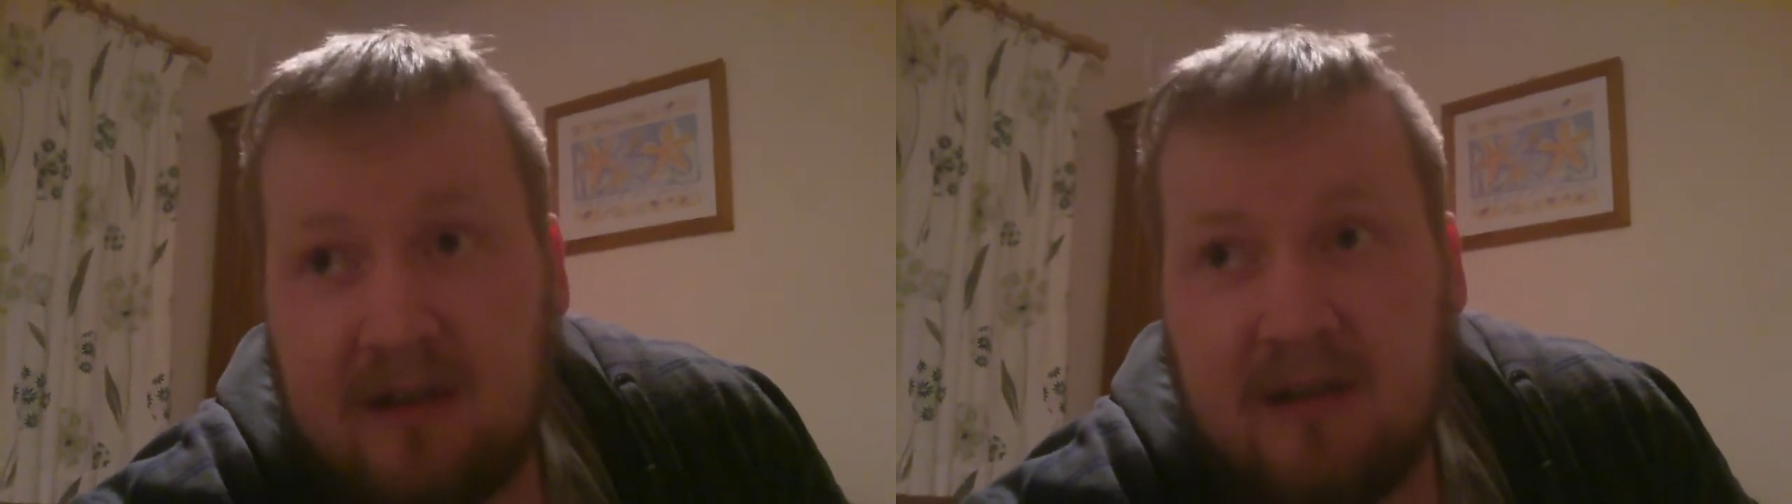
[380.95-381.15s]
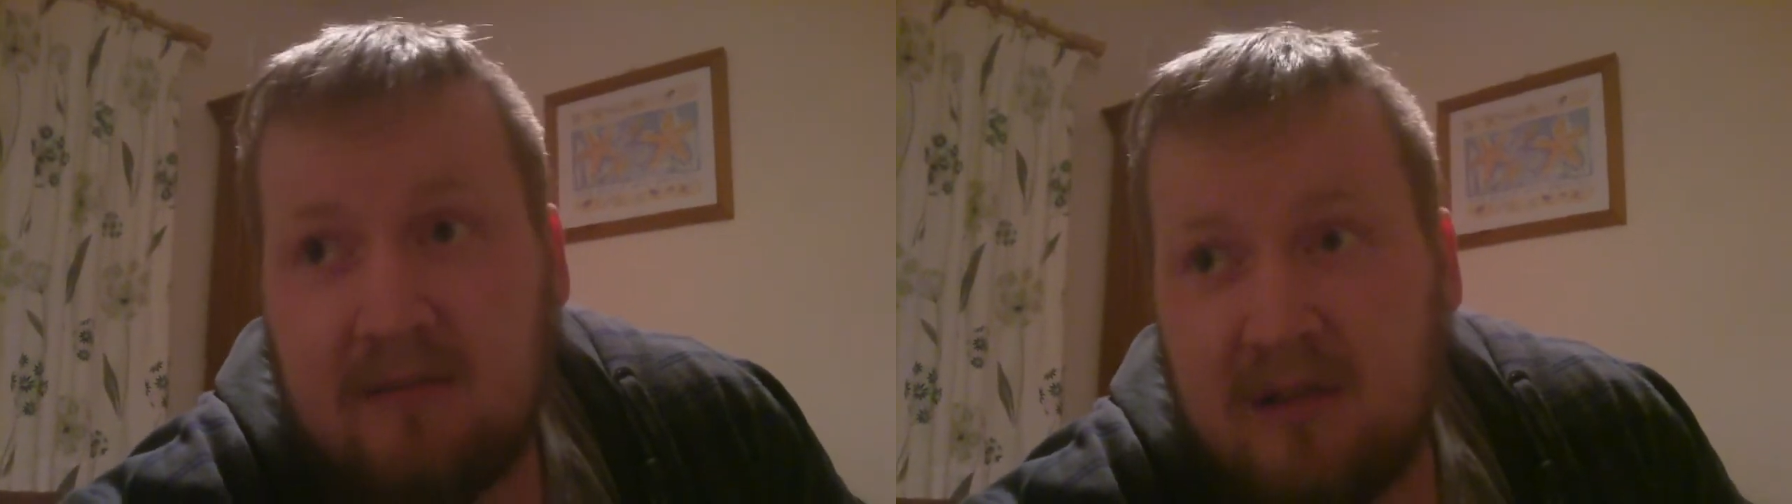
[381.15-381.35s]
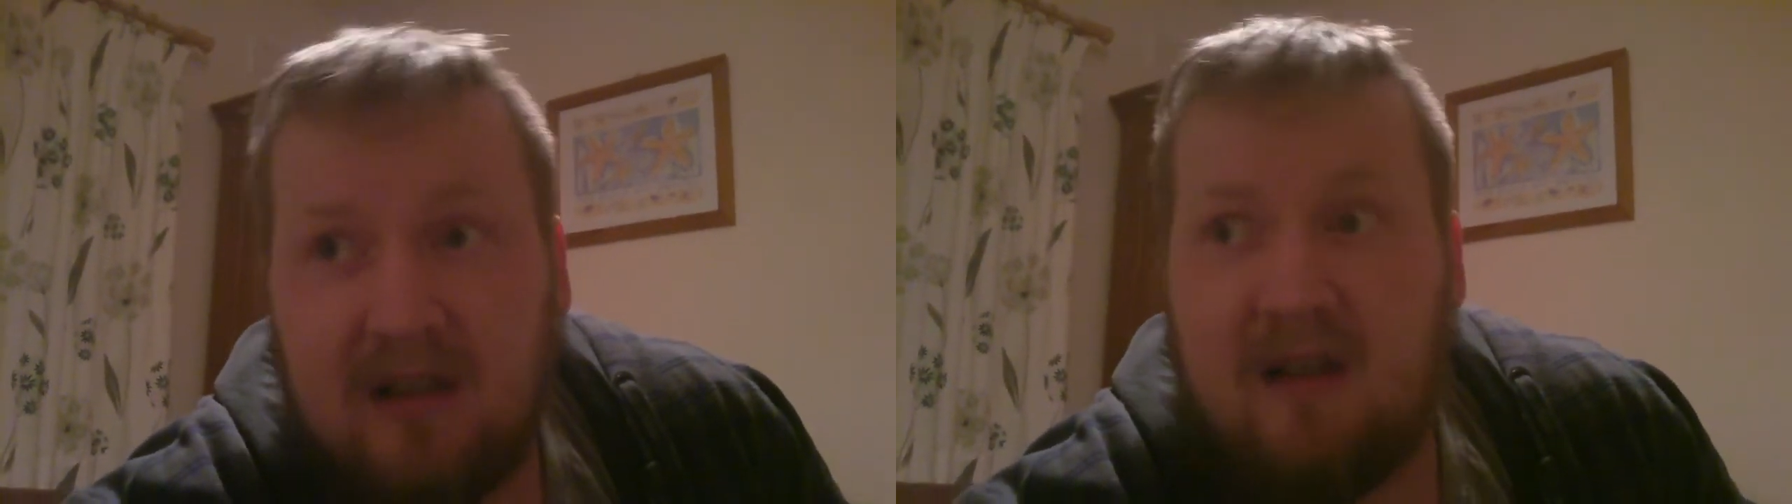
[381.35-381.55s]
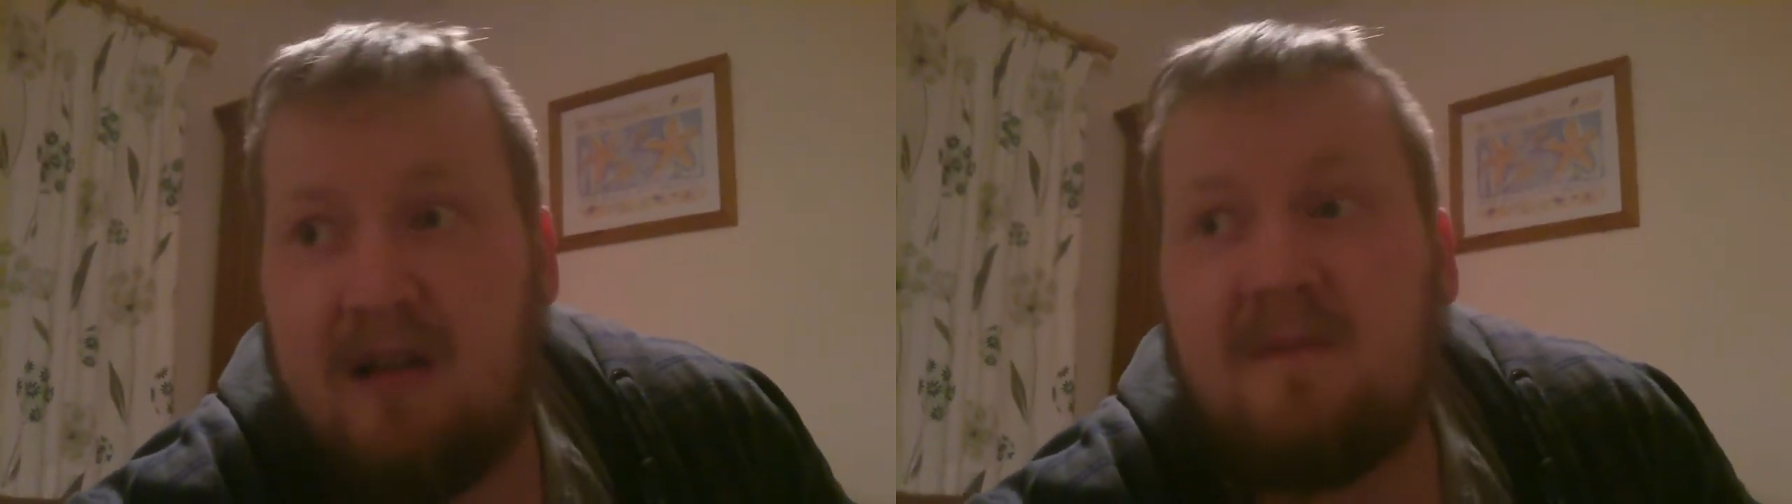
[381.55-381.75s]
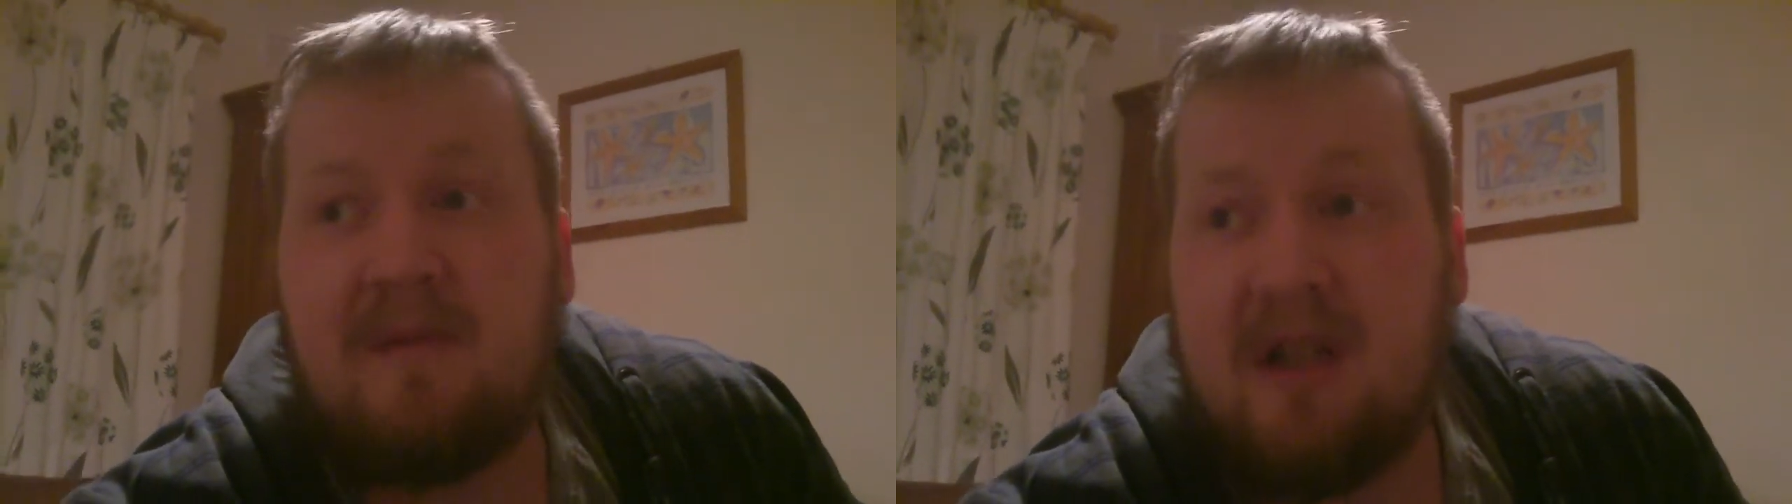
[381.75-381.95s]
I think a lot
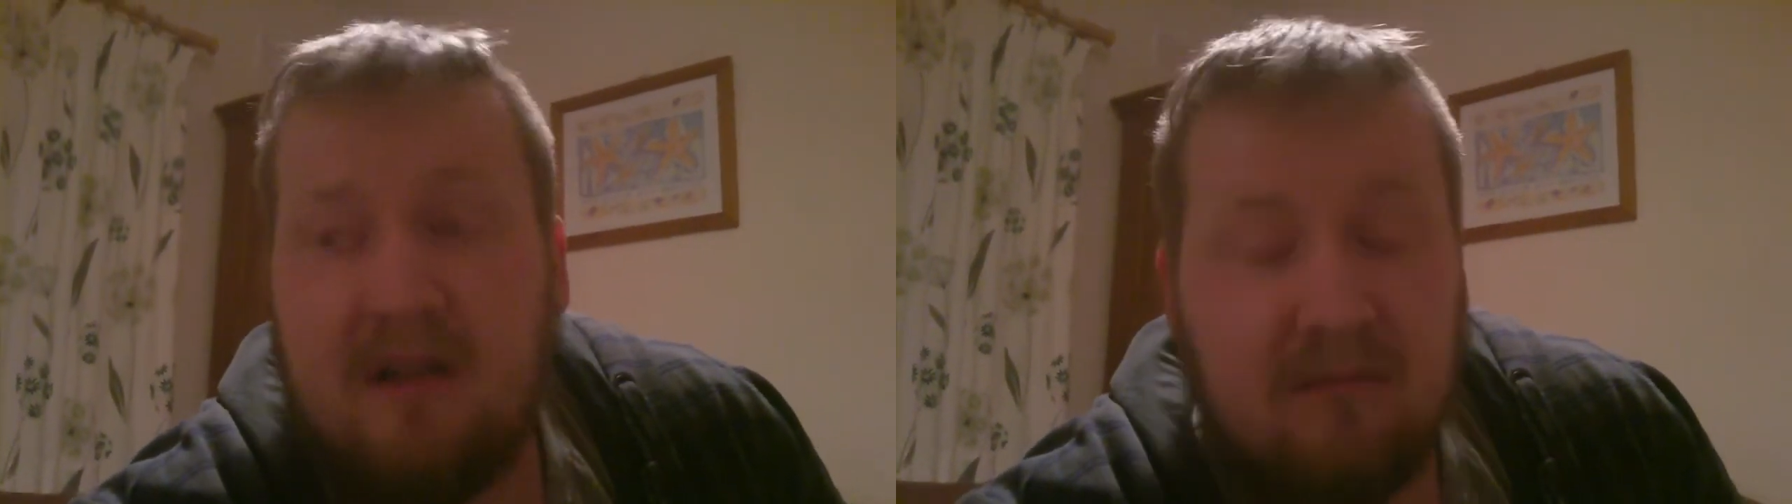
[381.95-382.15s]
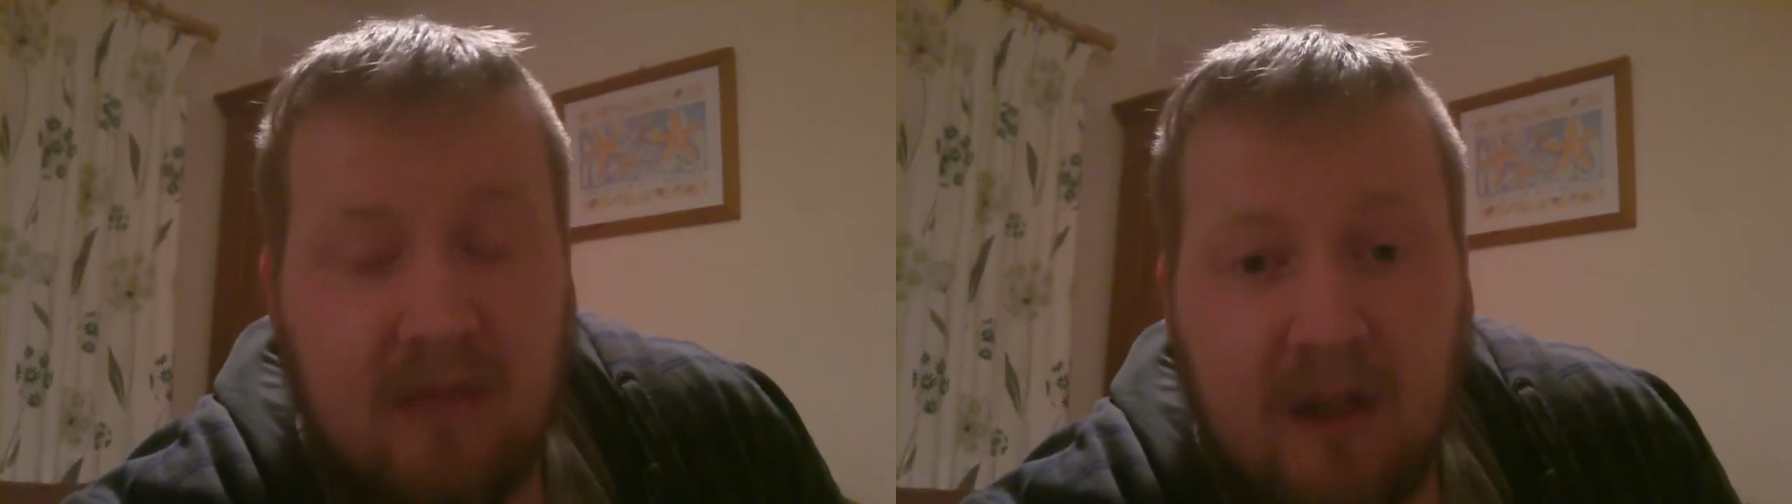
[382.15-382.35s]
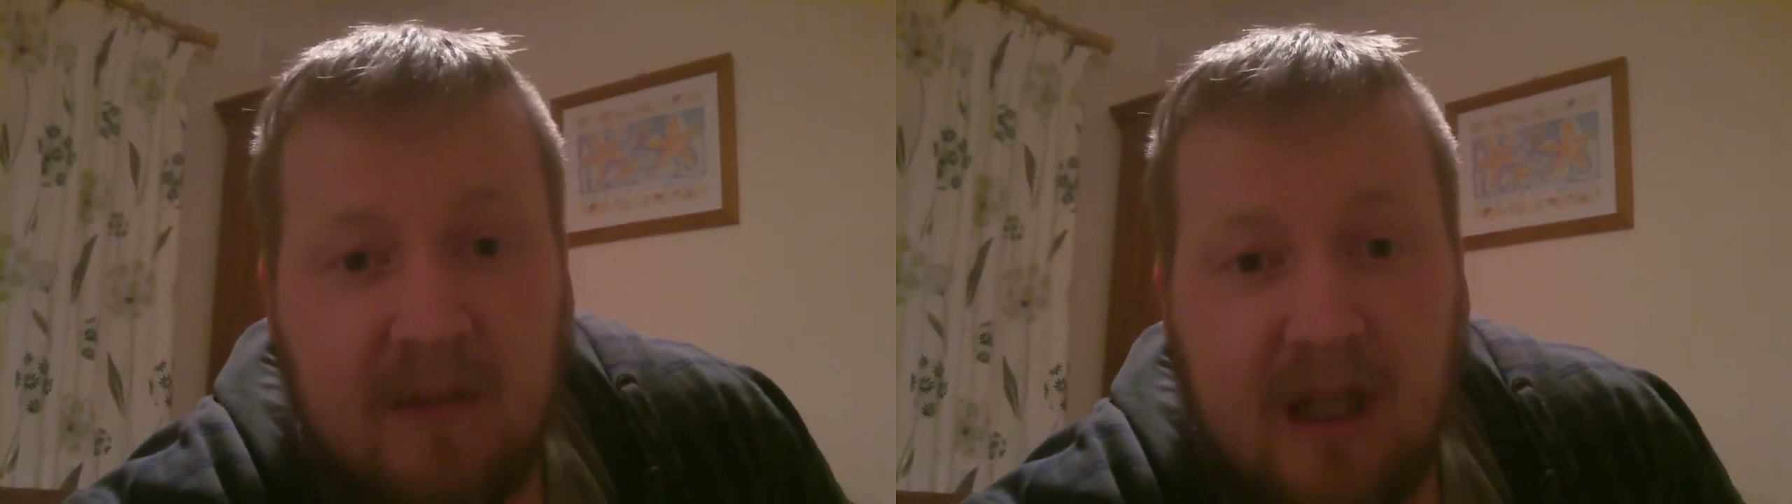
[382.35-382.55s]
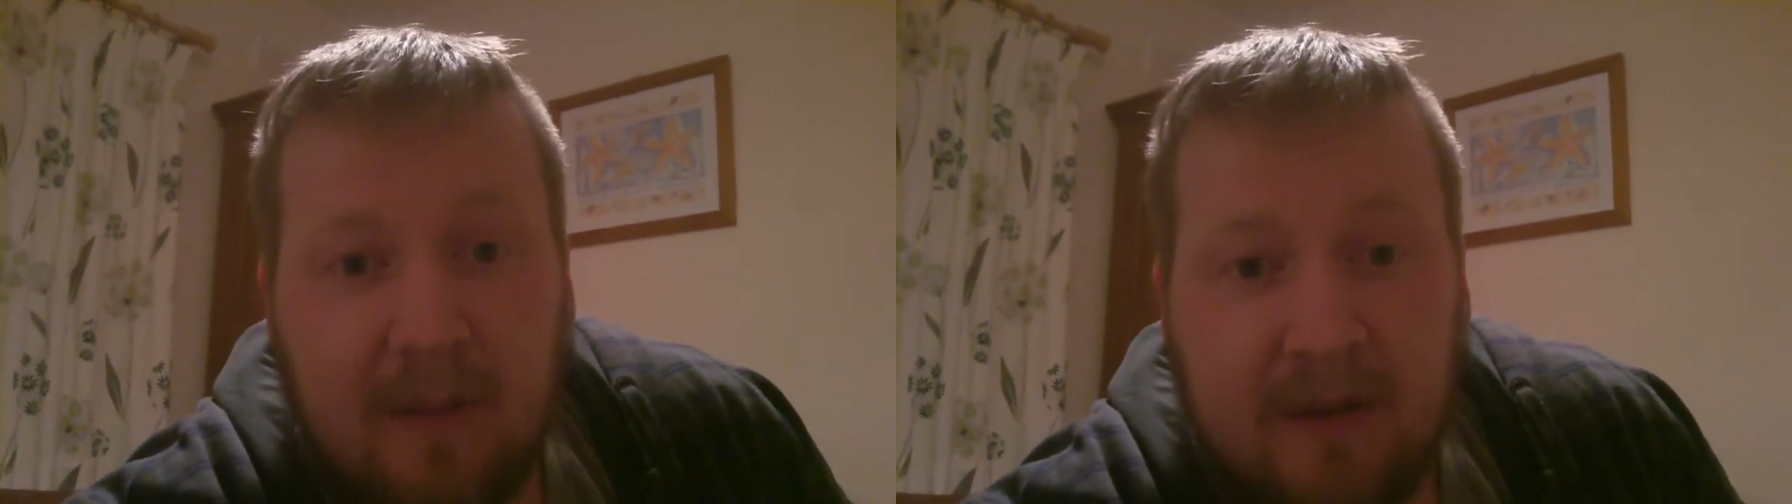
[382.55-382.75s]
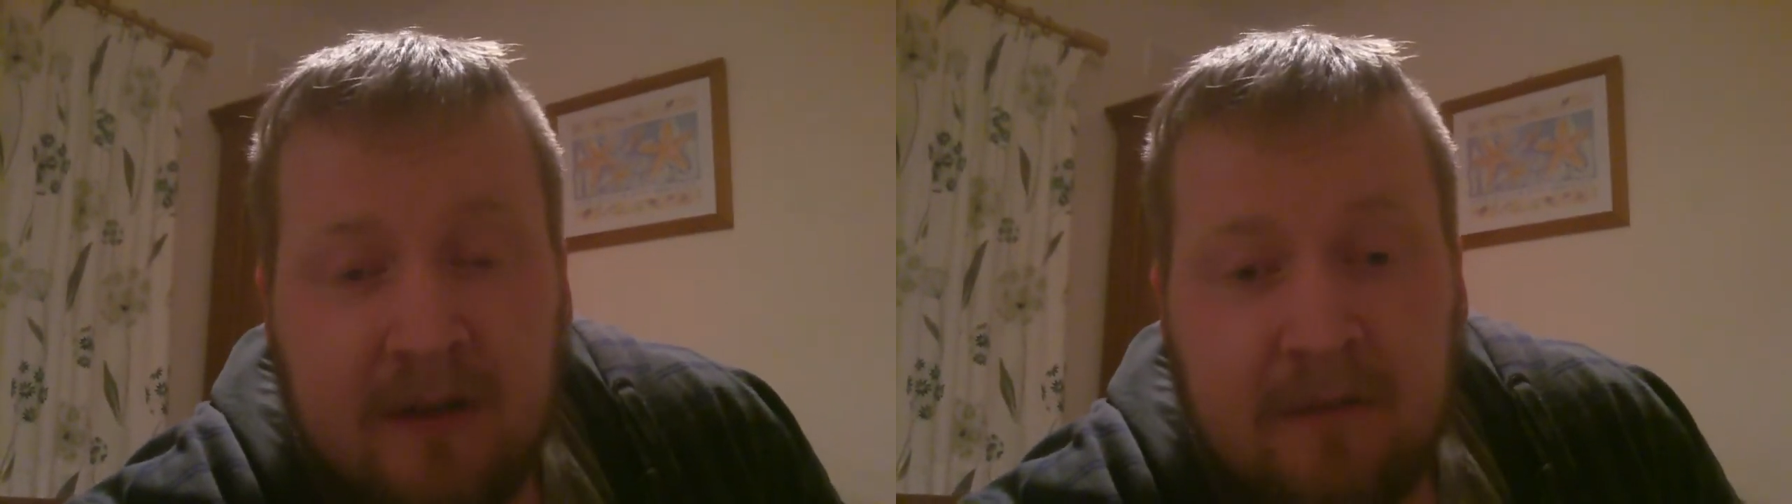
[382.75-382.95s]
everybody in IBM.